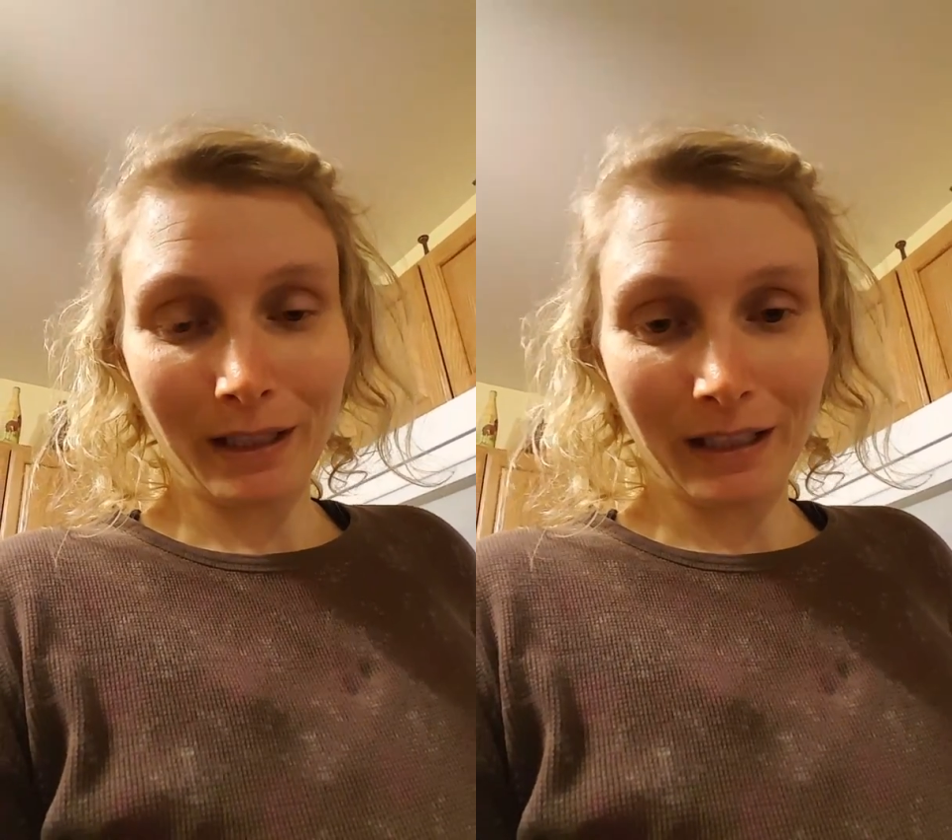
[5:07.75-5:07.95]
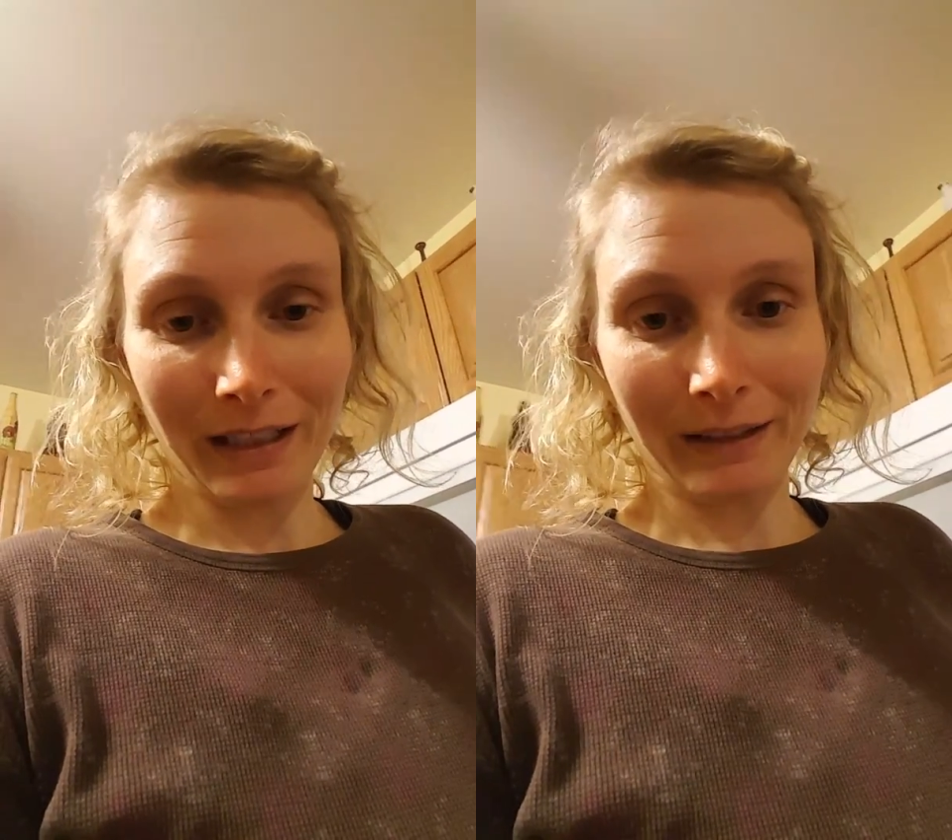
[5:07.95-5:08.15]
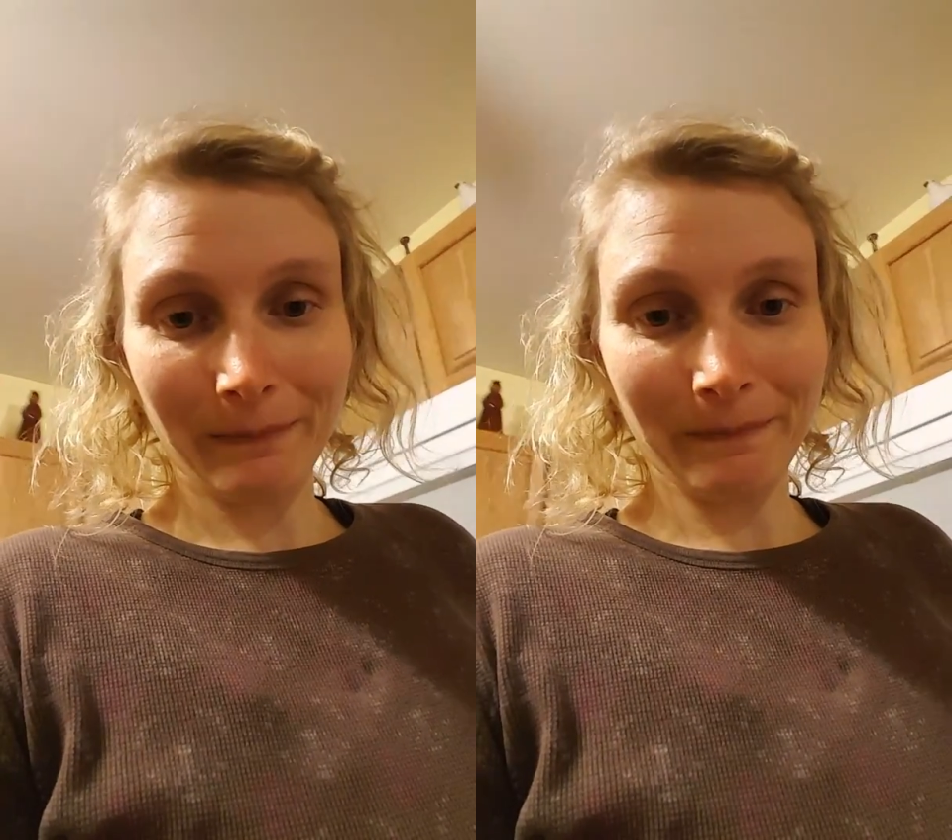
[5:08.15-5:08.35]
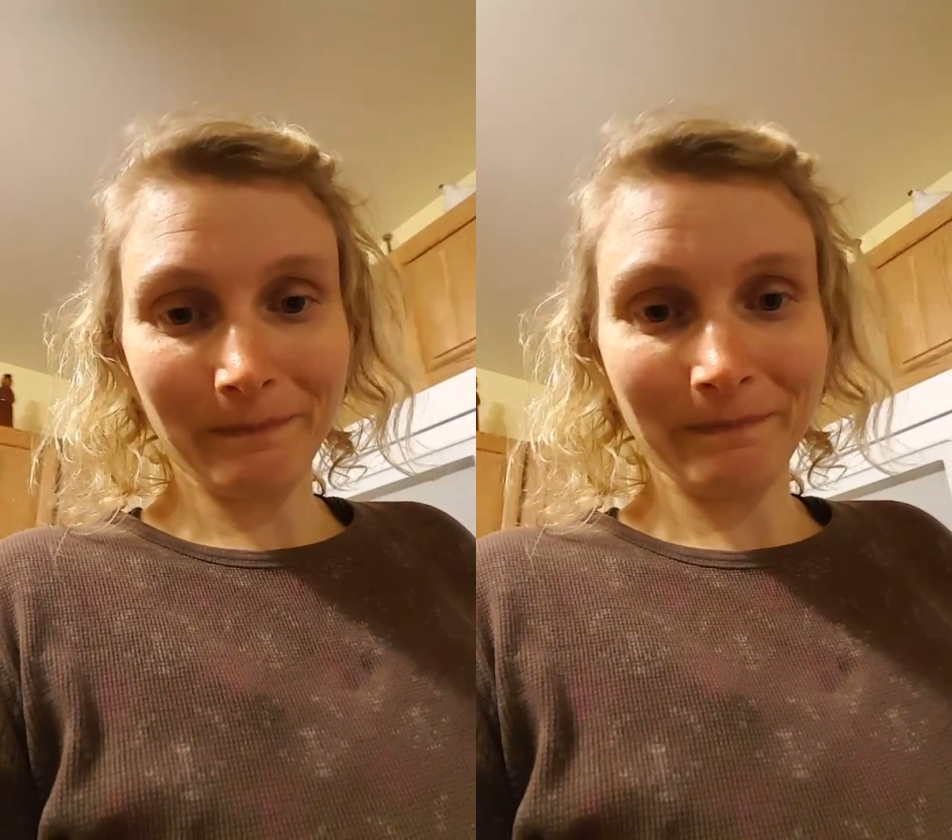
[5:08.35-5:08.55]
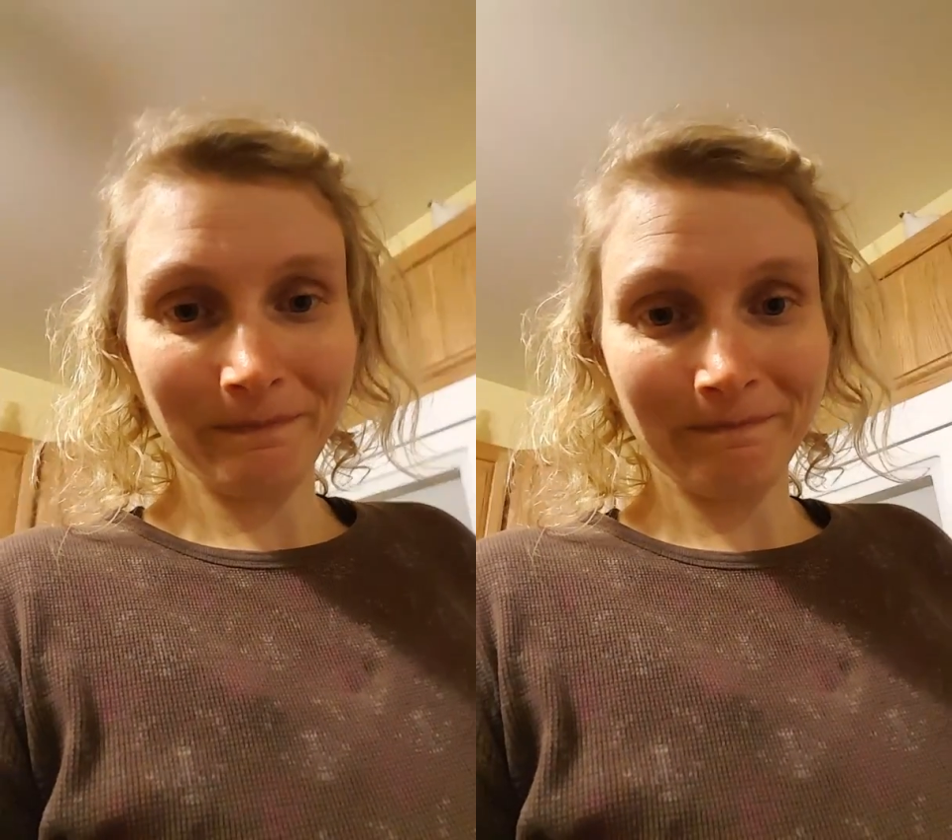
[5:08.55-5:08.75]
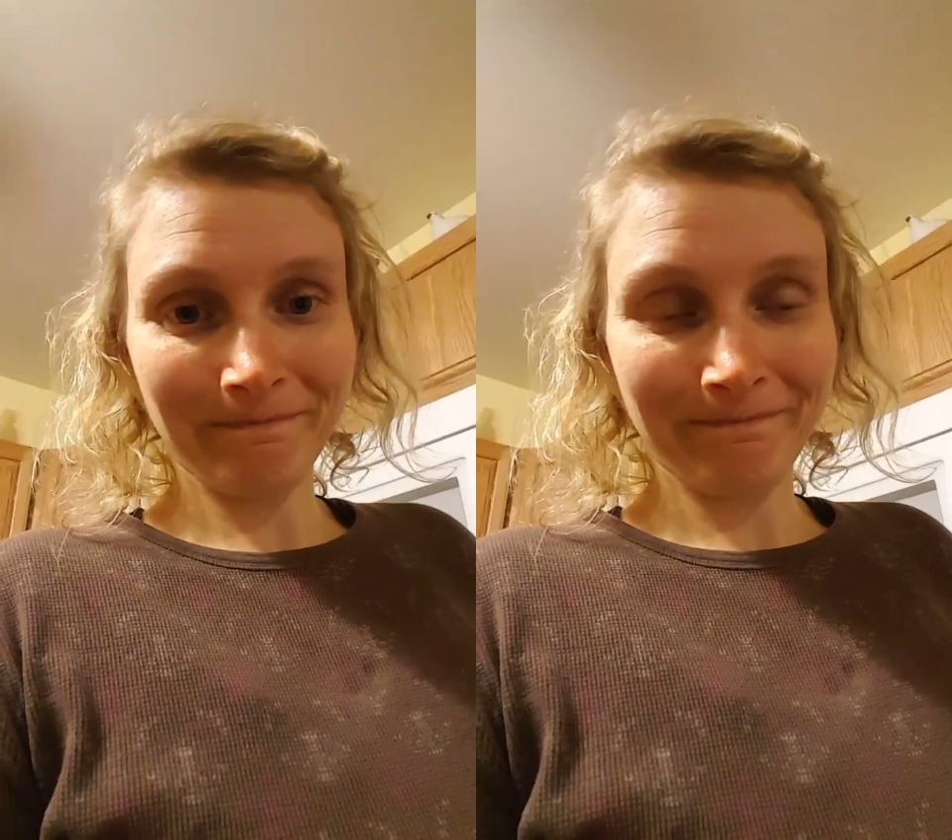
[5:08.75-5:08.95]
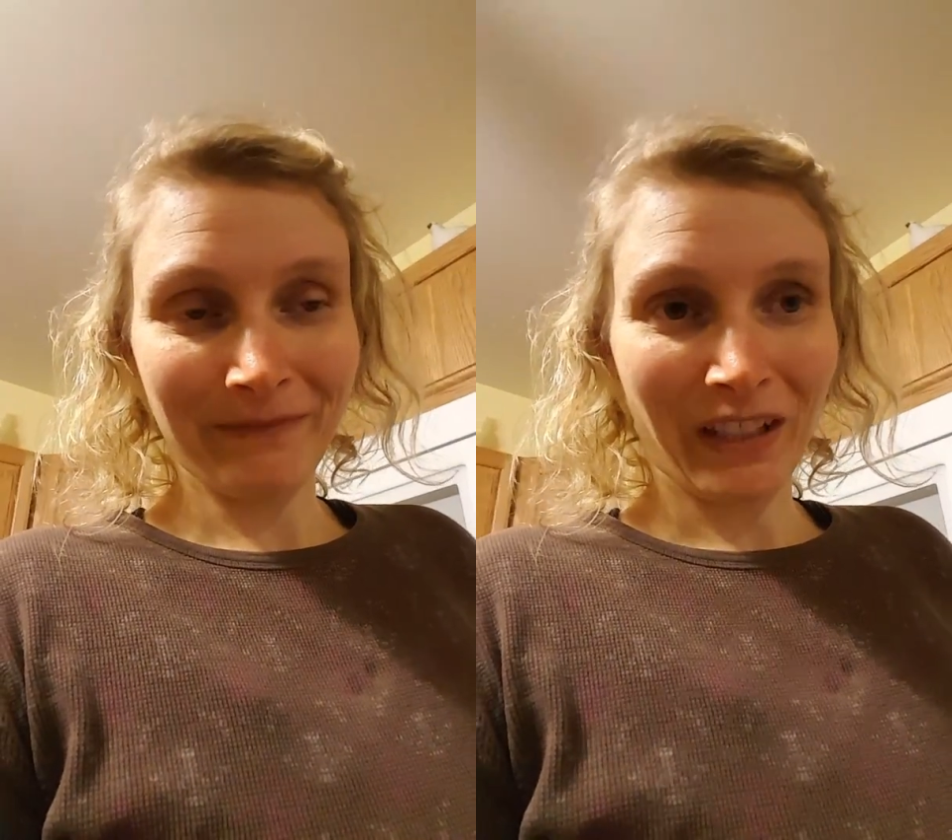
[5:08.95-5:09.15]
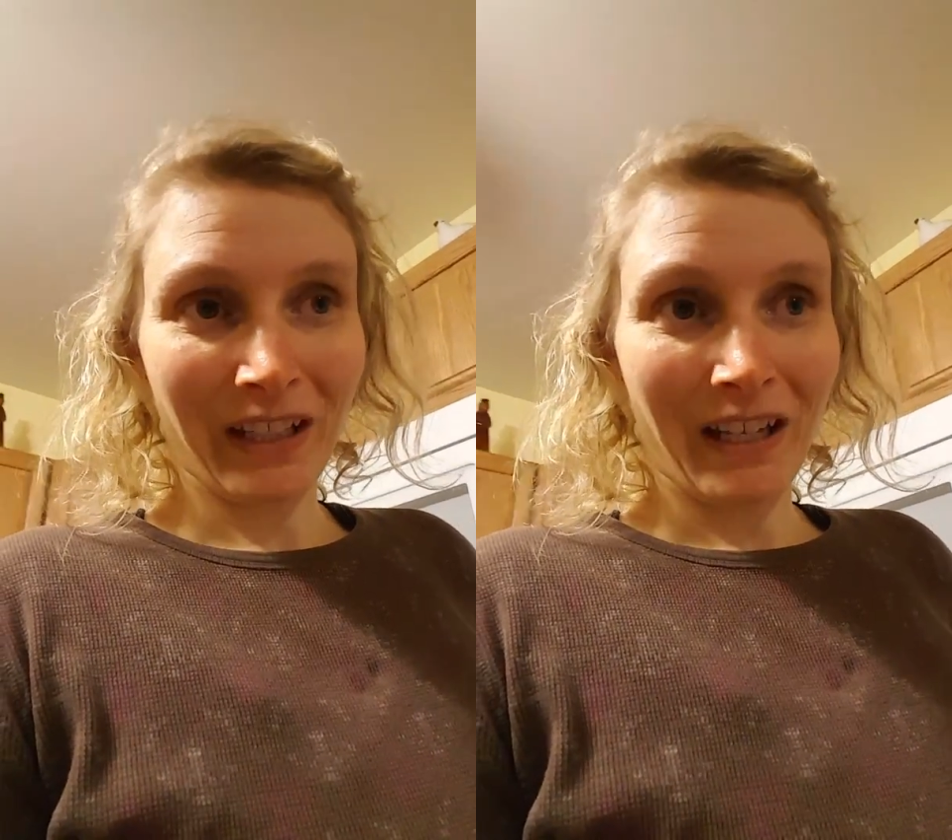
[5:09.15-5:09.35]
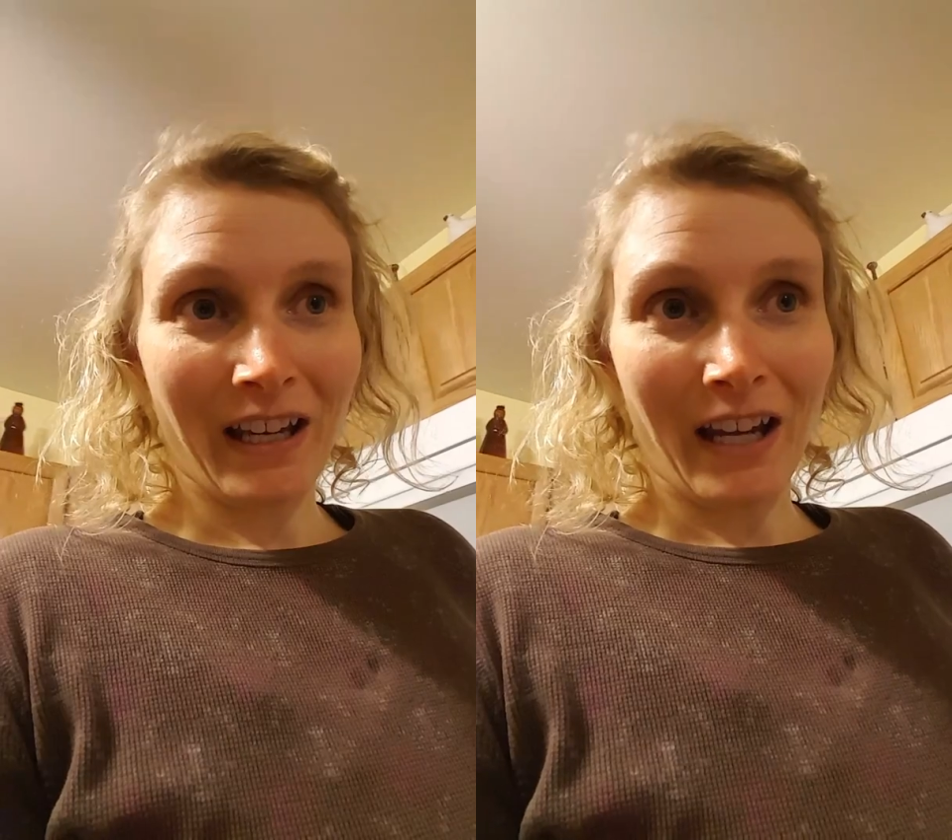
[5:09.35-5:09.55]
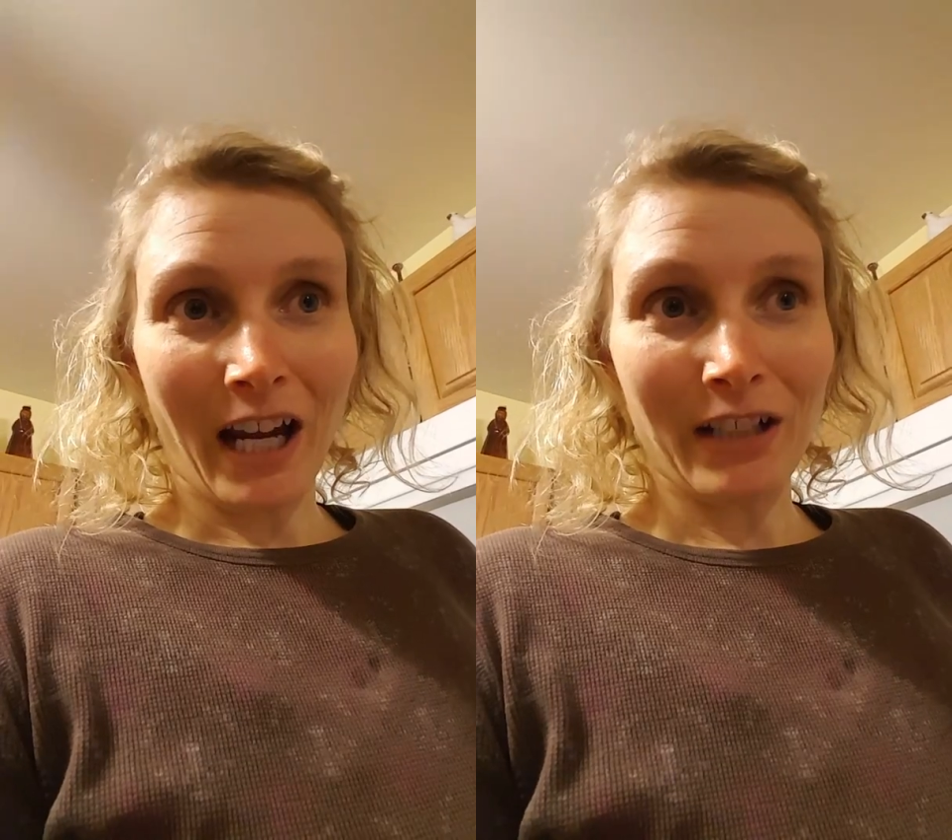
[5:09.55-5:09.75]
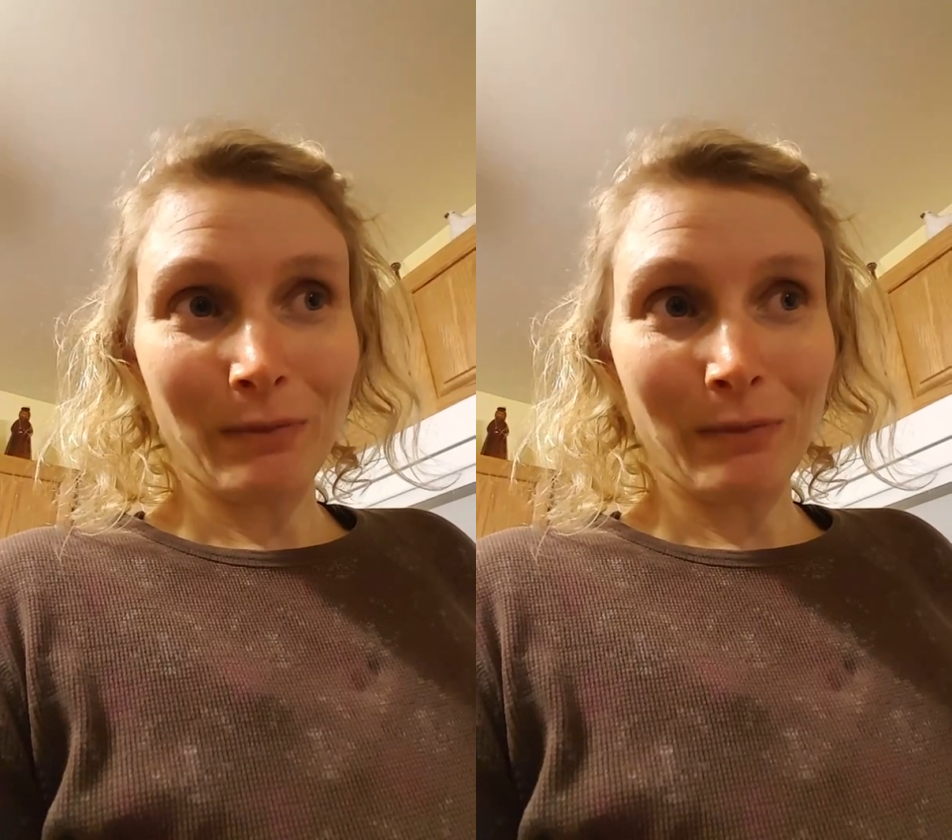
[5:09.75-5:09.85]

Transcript: I do